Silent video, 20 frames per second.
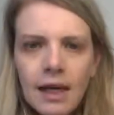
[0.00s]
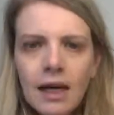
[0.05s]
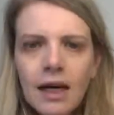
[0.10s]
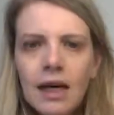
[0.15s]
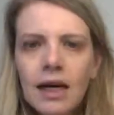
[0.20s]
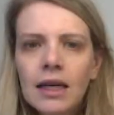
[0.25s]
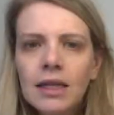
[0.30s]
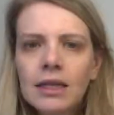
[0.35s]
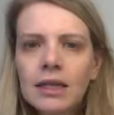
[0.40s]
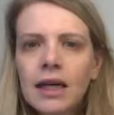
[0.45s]

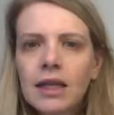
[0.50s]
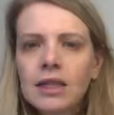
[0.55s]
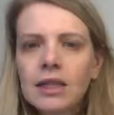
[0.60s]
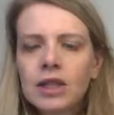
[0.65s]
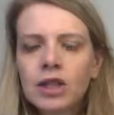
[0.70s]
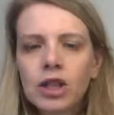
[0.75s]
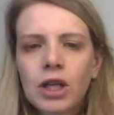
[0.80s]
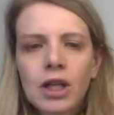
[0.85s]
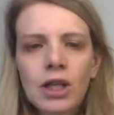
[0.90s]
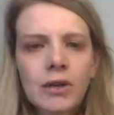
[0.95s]

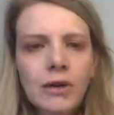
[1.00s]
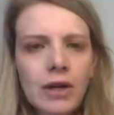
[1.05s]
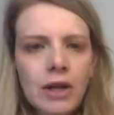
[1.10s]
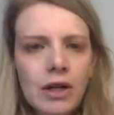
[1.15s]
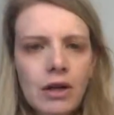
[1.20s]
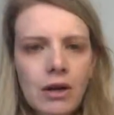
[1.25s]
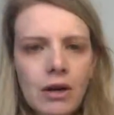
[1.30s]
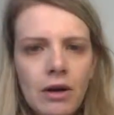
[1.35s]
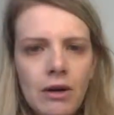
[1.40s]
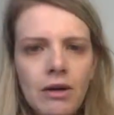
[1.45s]
Lots of training
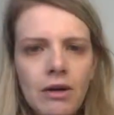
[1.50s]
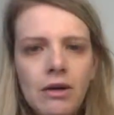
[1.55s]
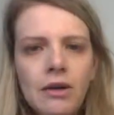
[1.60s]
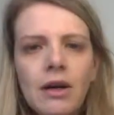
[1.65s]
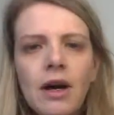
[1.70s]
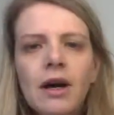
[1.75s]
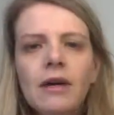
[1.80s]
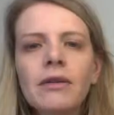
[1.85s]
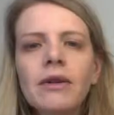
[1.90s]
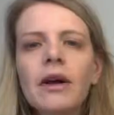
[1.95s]
going on
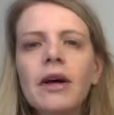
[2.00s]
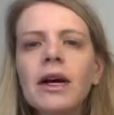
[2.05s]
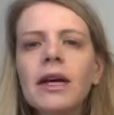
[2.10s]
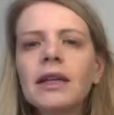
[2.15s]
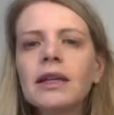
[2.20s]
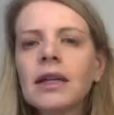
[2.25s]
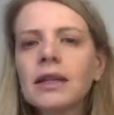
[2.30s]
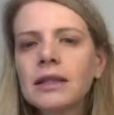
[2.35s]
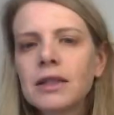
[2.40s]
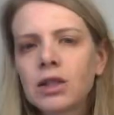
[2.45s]

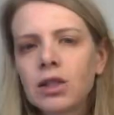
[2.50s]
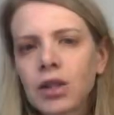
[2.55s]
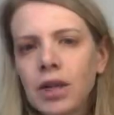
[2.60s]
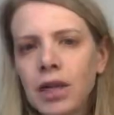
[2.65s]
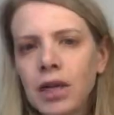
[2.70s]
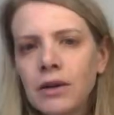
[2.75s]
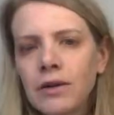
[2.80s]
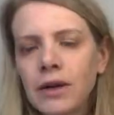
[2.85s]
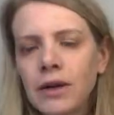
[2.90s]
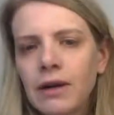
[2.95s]
thyroid, lots of
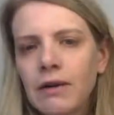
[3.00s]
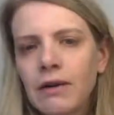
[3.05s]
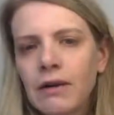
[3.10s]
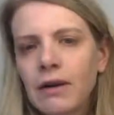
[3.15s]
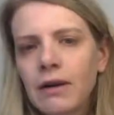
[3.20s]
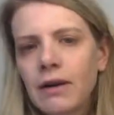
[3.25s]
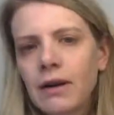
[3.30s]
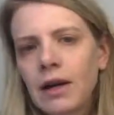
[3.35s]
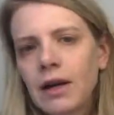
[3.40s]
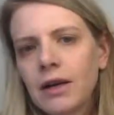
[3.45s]
training going
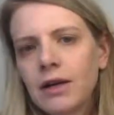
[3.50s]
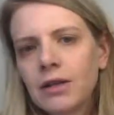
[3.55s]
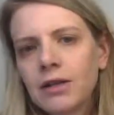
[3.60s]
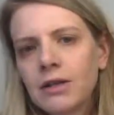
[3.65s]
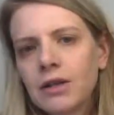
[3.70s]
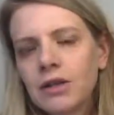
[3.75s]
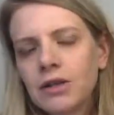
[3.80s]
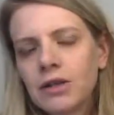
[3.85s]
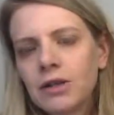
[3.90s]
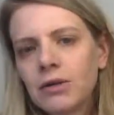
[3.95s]
on
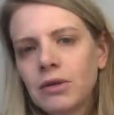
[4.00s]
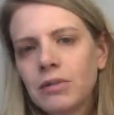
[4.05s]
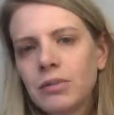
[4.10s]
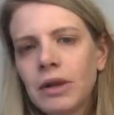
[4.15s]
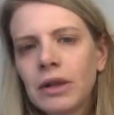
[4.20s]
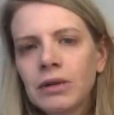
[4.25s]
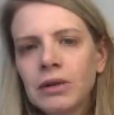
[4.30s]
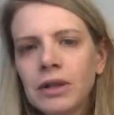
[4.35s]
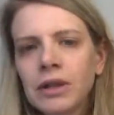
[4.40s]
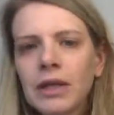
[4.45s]
hair, tissue,
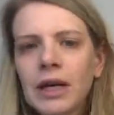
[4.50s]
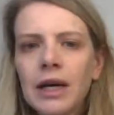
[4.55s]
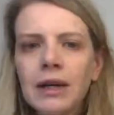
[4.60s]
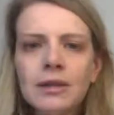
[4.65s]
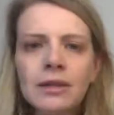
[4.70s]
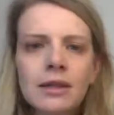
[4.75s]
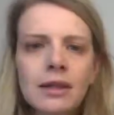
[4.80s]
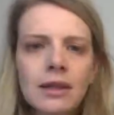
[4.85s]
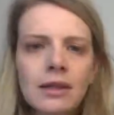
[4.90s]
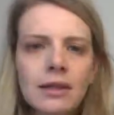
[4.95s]
and mineral
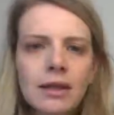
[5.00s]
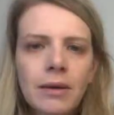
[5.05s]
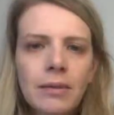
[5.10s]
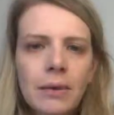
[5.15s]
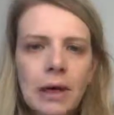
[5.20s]
analysis.